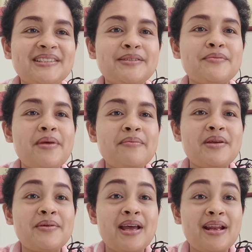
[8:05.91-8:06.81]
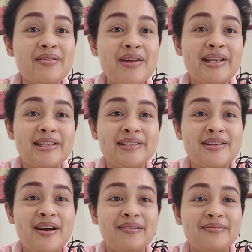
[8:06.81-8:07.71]
So maybe you can write it
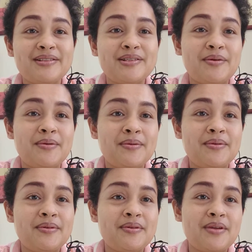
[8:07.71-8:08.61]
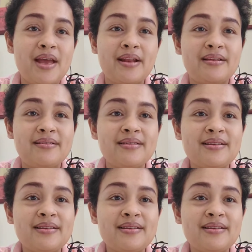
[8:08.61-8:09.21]
down so you can